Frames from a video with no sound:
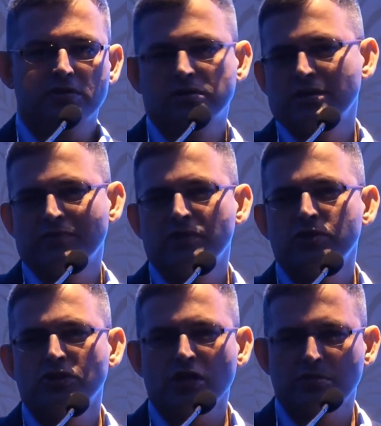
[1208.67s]
See, when you
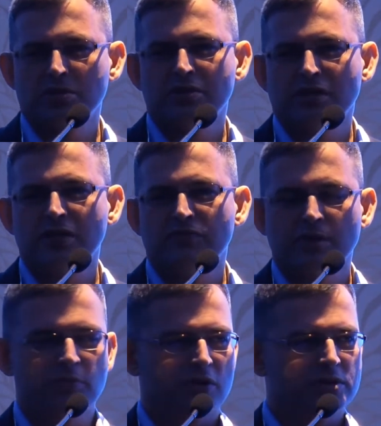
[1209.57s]
talk about a
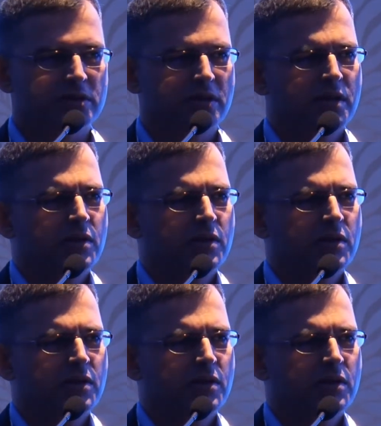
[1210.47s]
greenfield project,